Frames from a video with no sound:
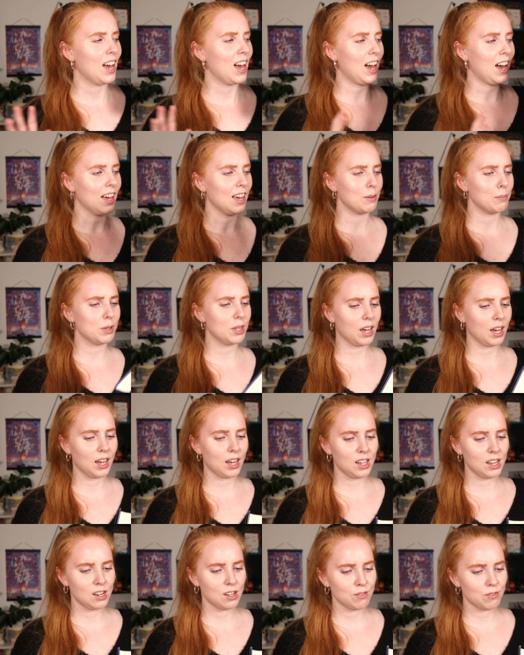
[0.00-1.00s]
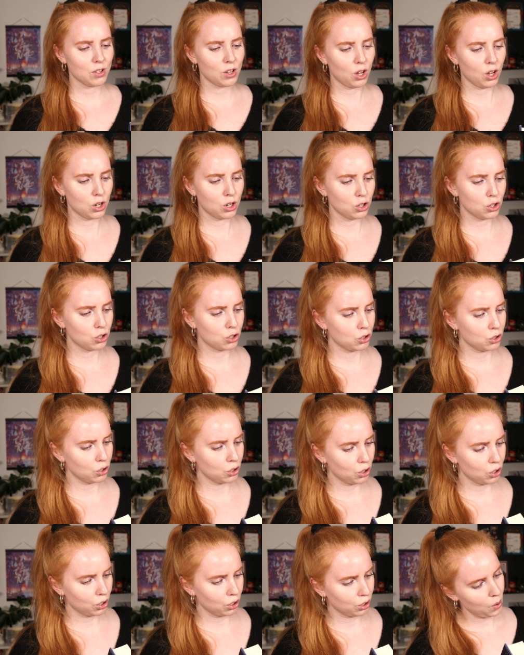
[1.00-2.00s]
I am kind of
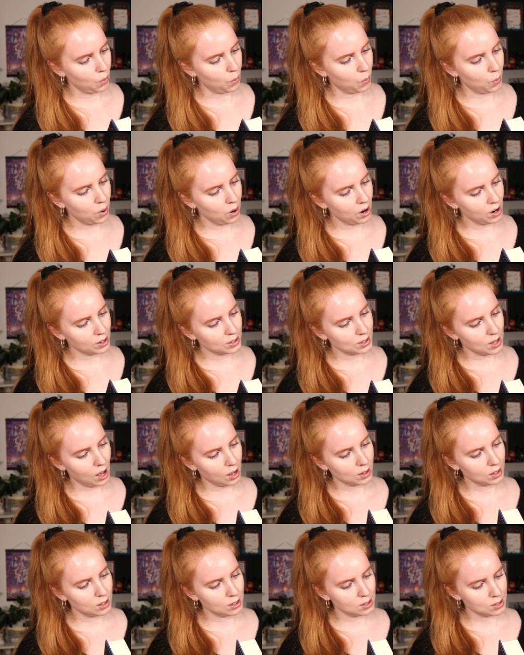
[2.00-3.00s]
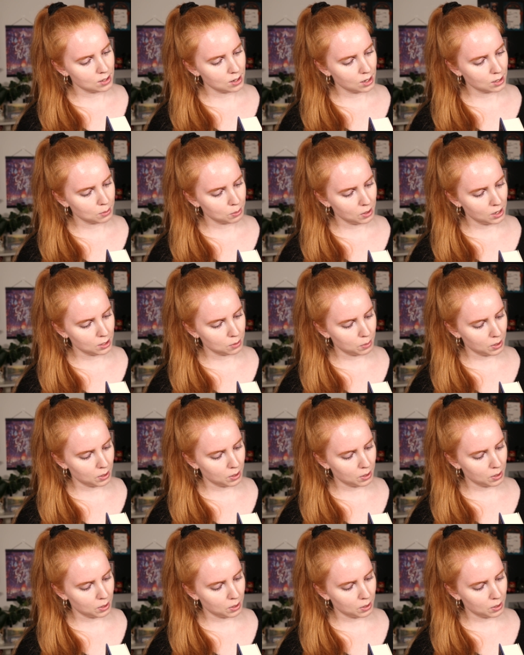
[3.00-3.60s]
unsure where exactly this takes place,